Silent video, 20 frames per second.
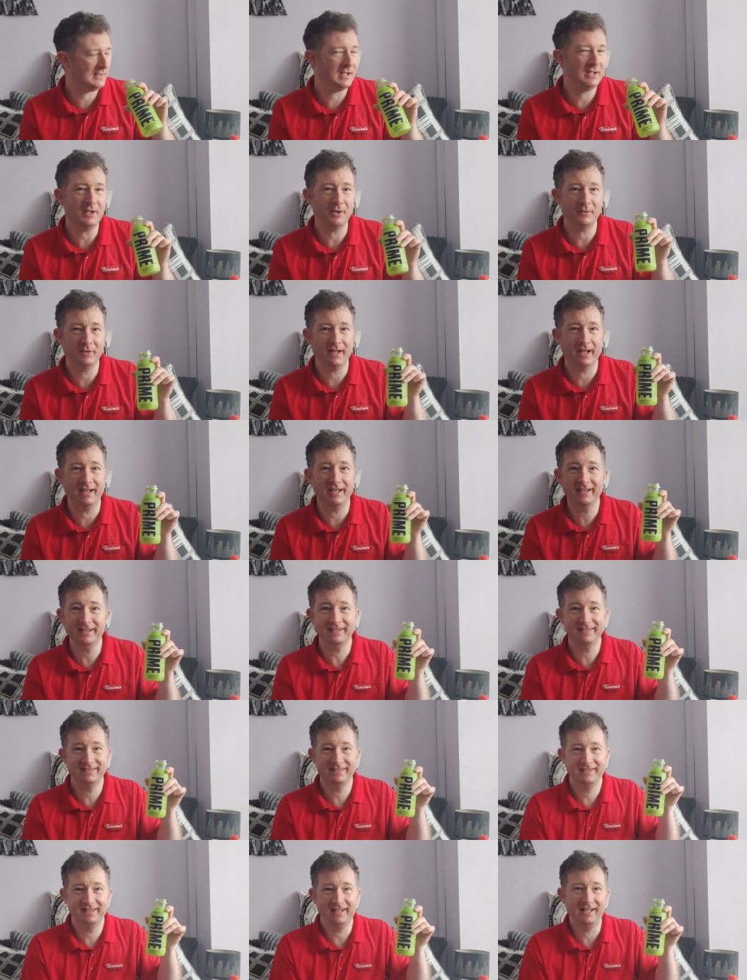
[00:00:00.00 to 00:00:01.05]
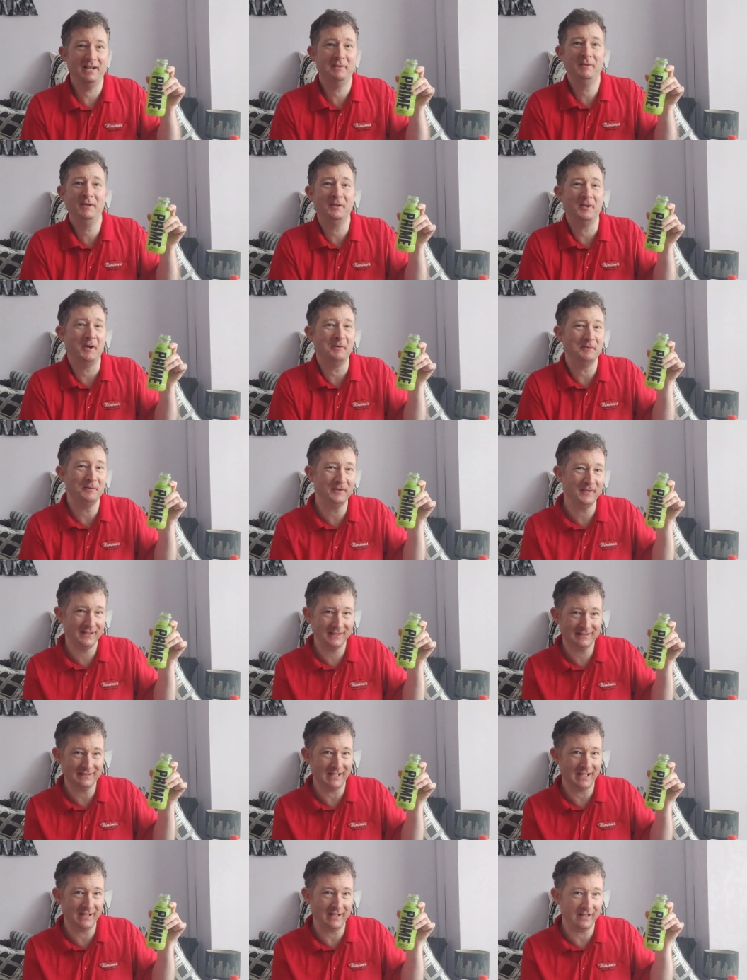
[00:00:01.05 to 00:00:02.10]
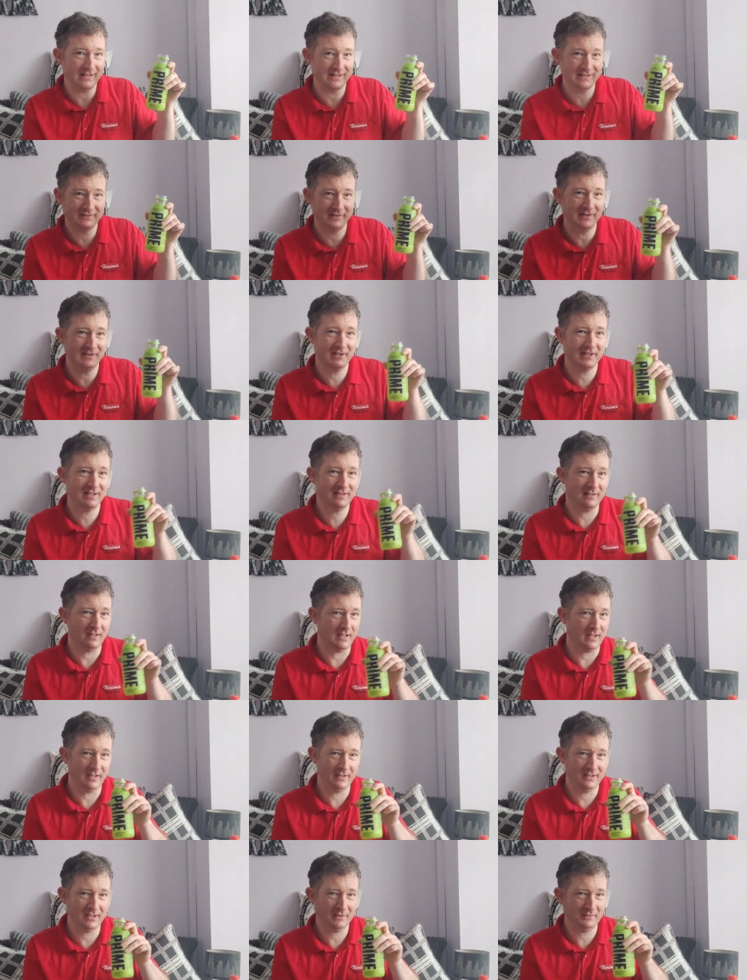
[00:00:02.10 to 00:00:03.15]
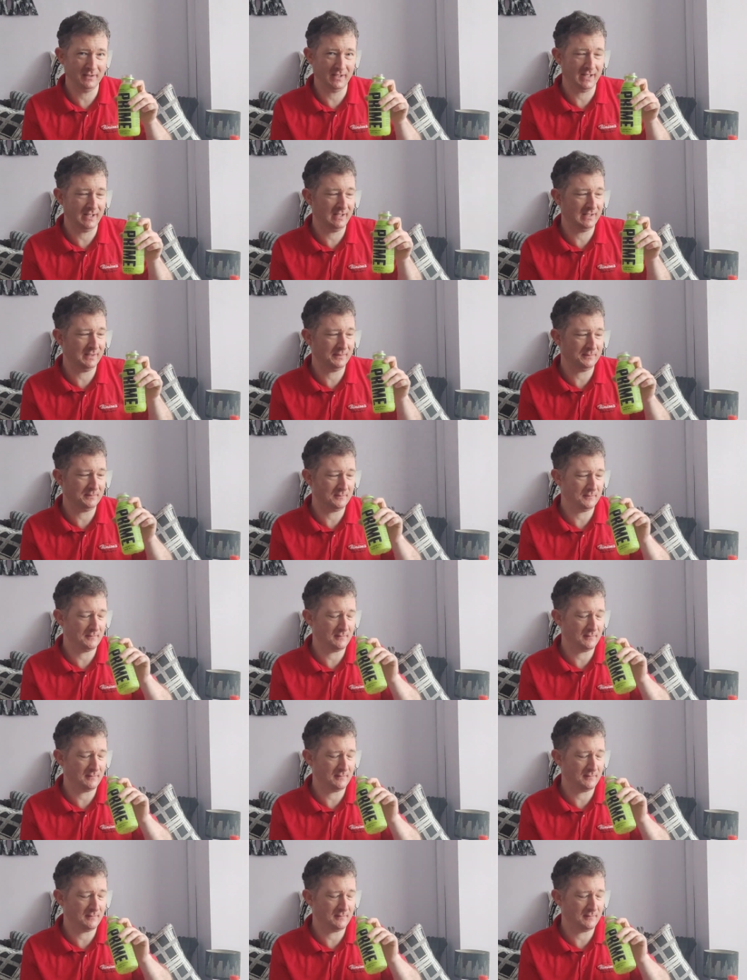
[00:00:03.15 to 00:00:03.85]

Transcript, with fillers: I don't get it. How many times I'm going to say that this video? I don't get it.